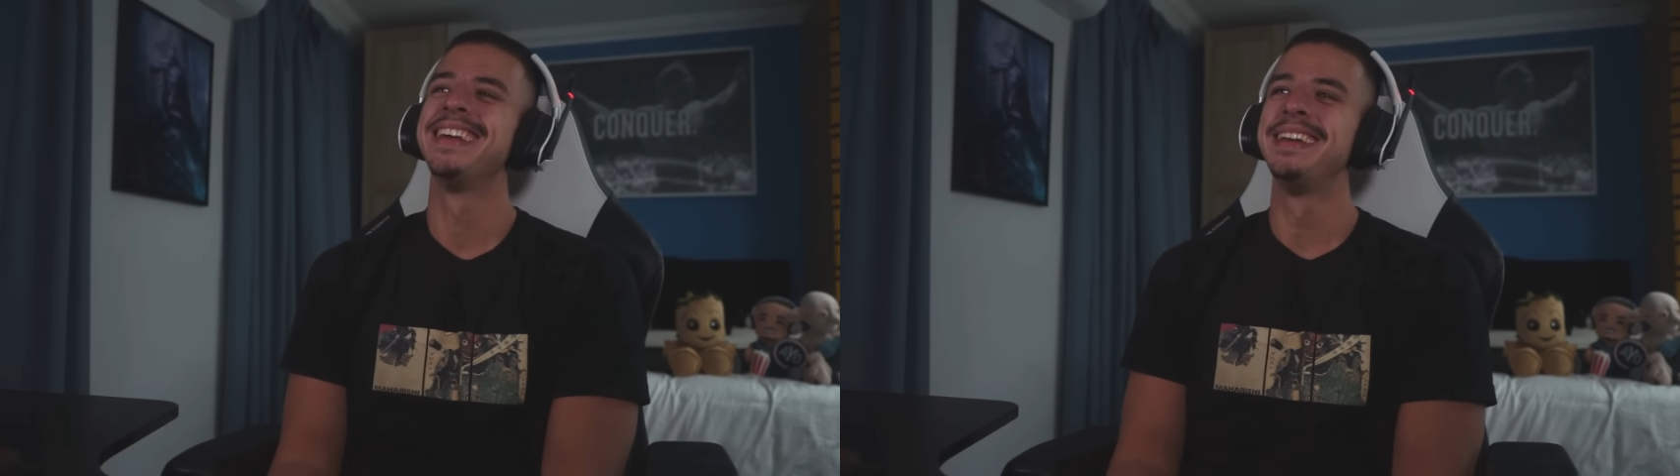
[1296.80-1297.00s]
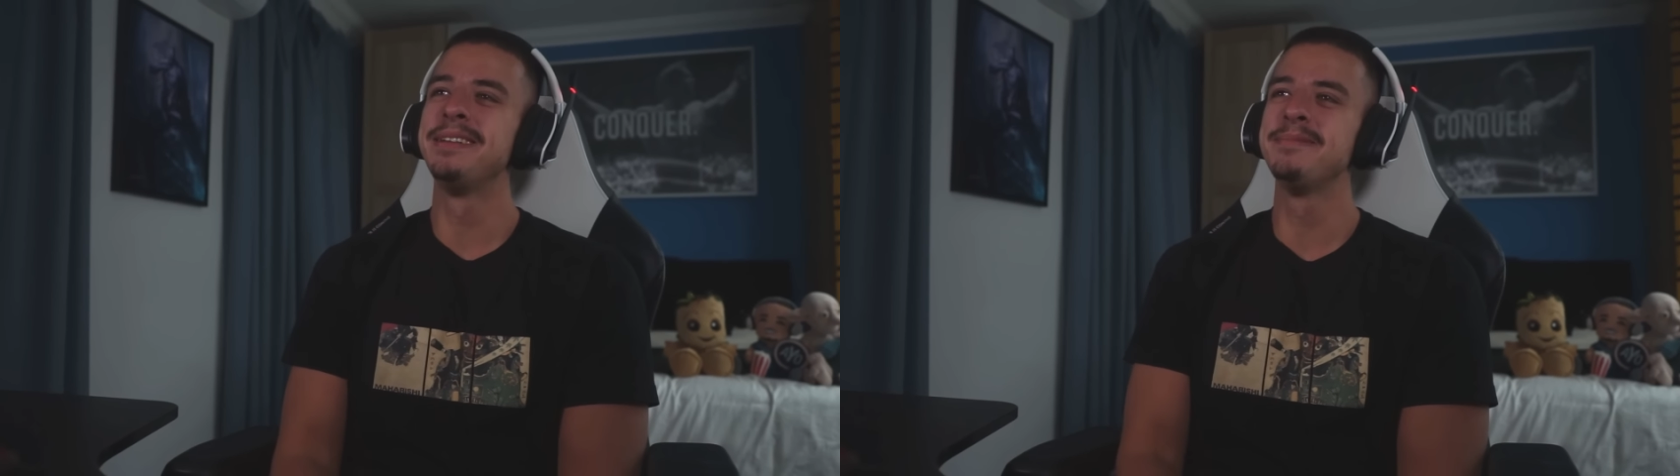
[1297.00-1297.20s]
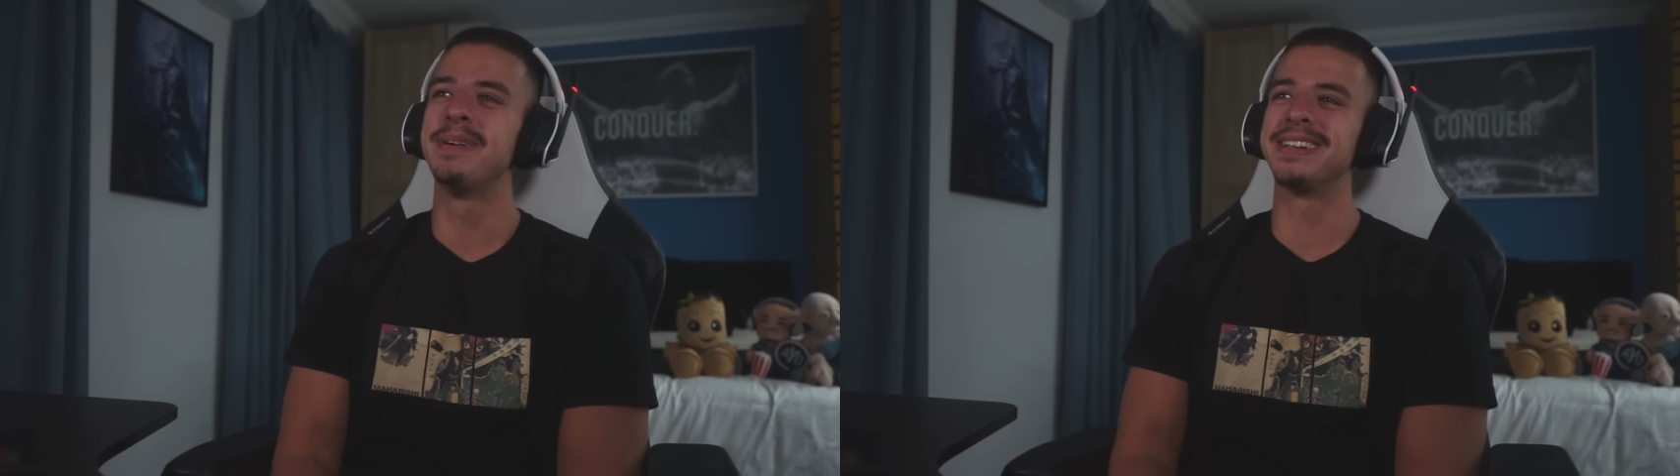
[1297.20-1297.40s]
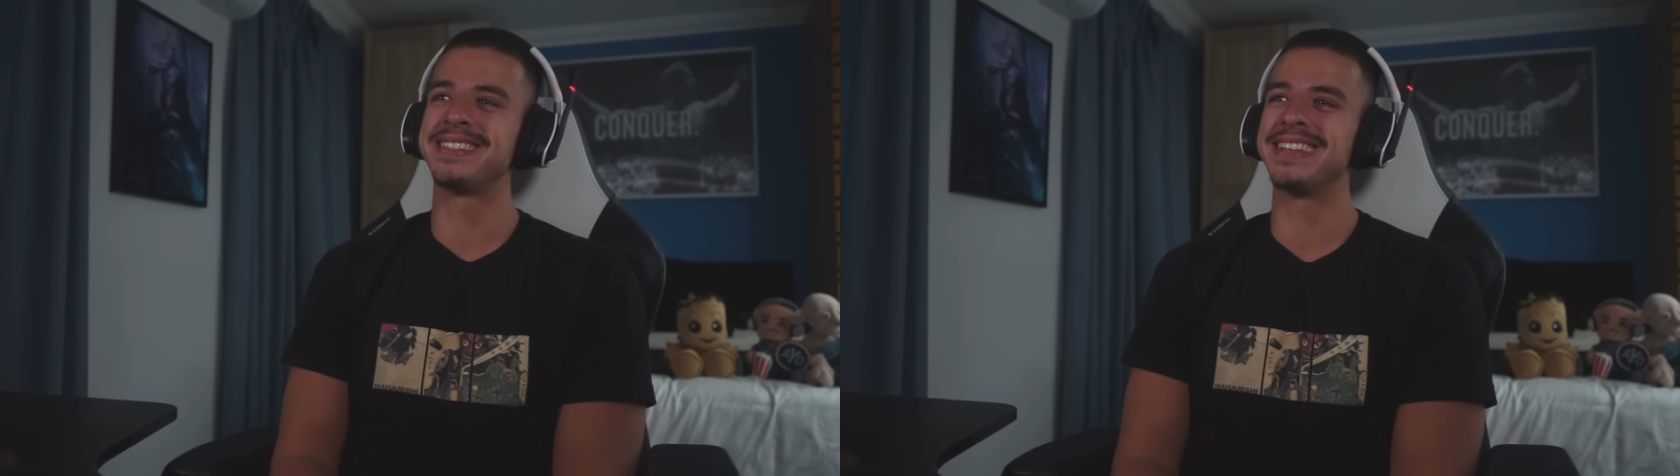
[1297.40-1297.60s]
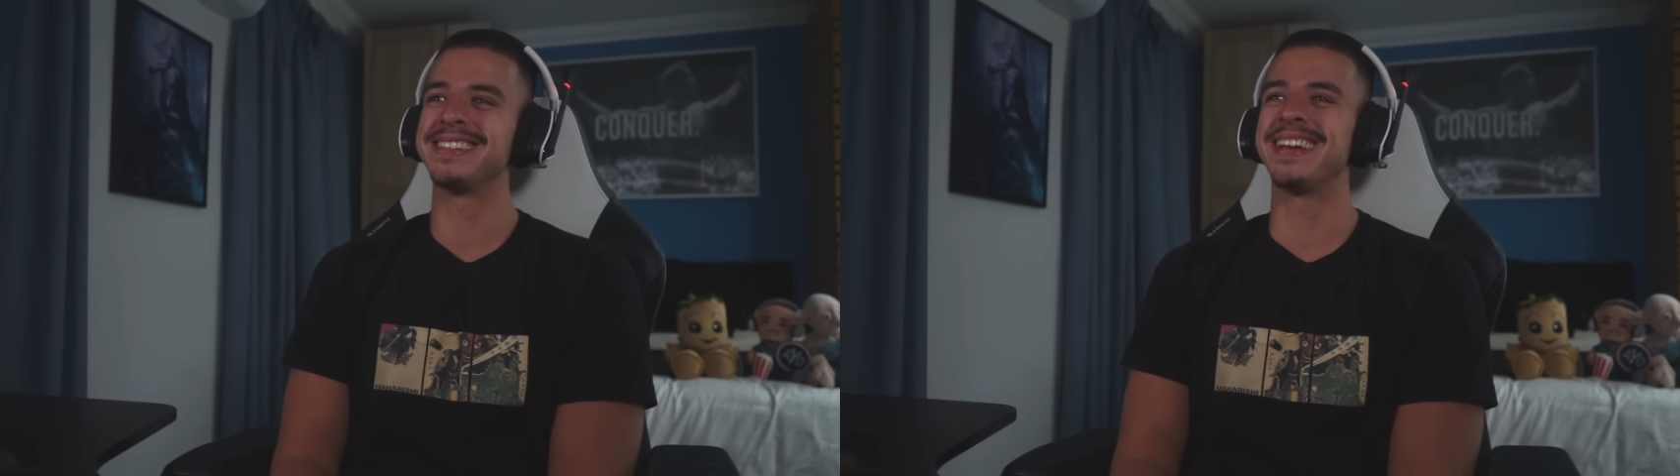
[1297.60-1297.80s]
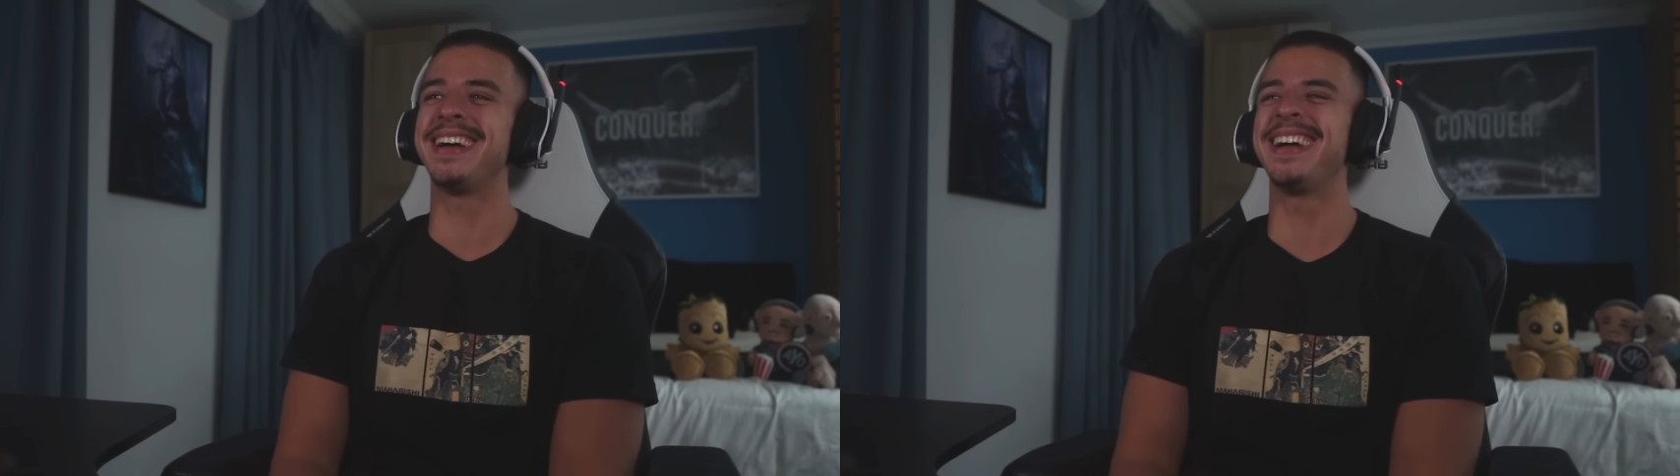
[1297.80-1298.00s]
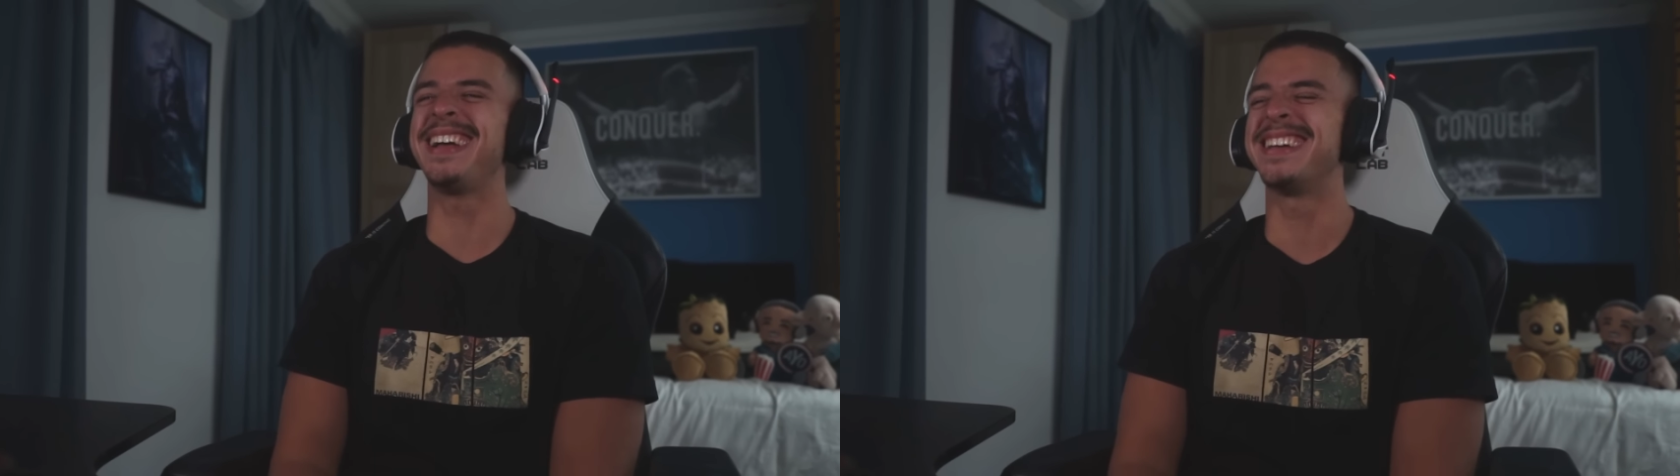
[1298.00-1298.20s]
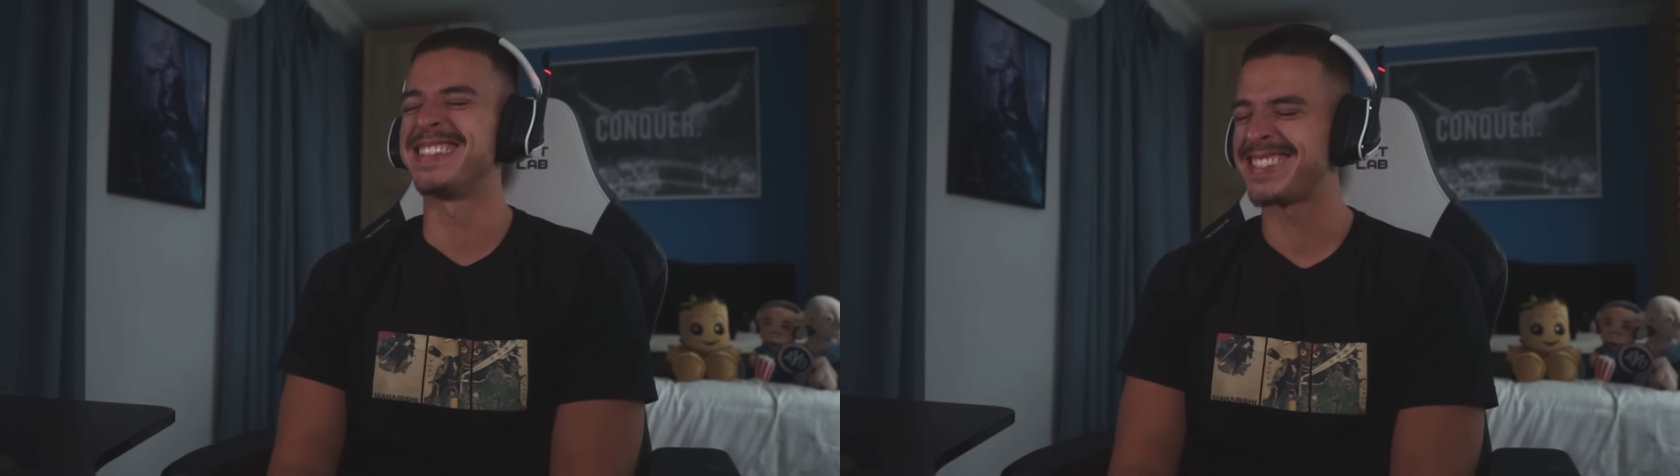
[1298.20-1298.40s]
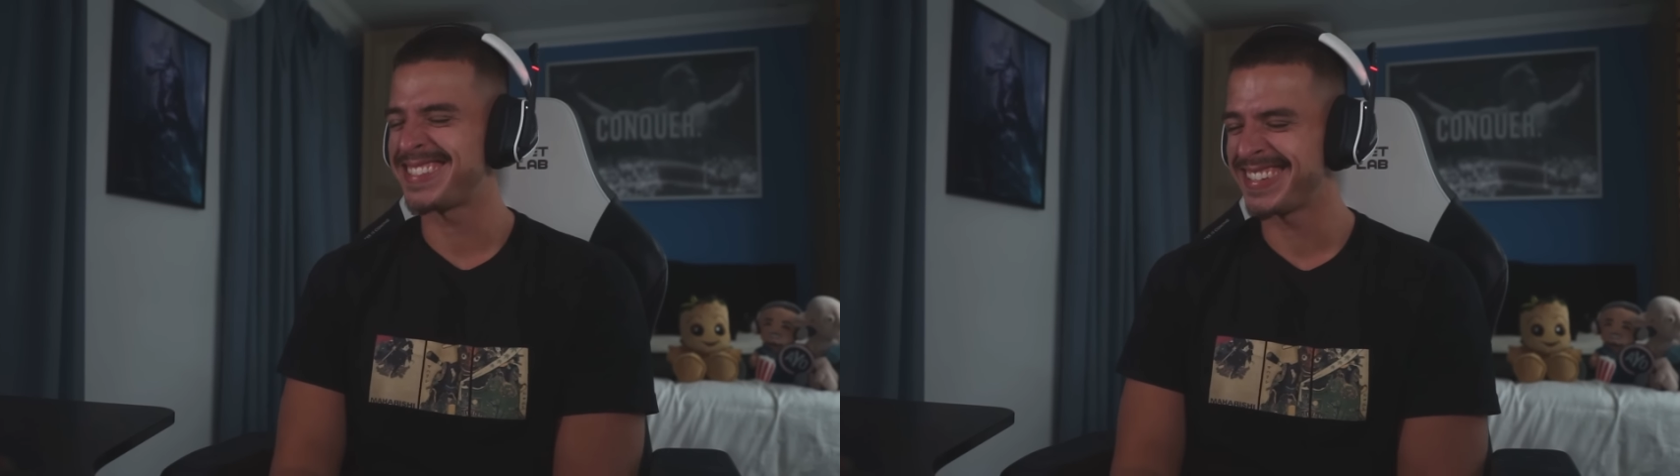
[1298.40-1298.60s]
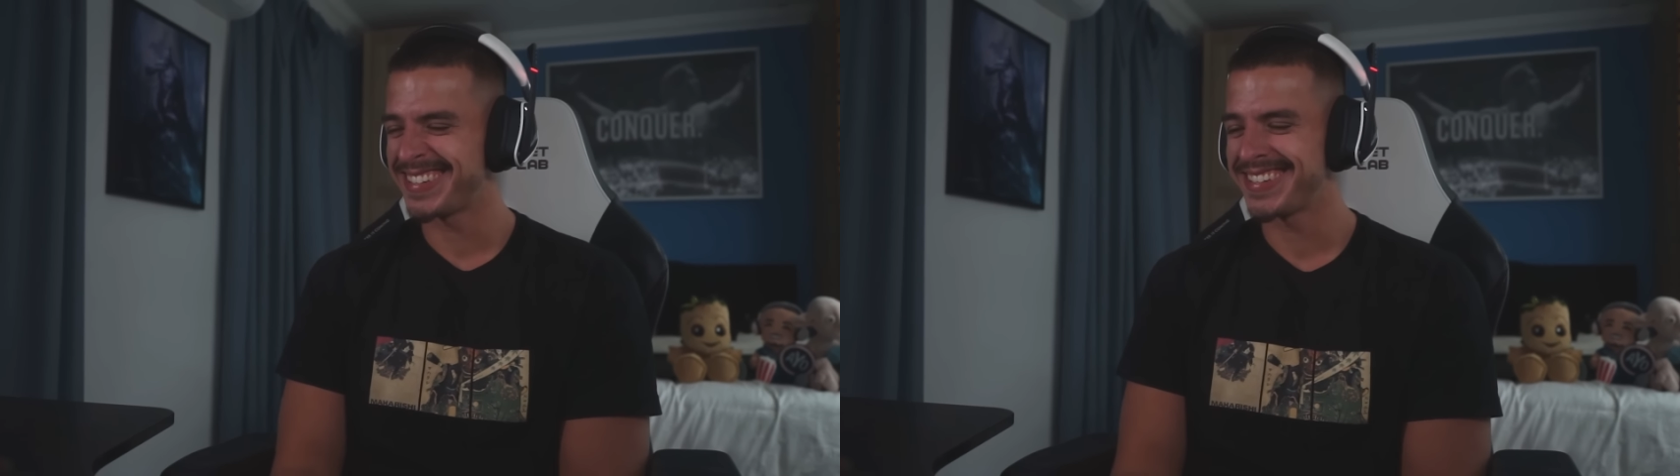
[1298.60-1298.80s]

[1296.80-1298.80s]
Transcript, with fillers: he busted his ass.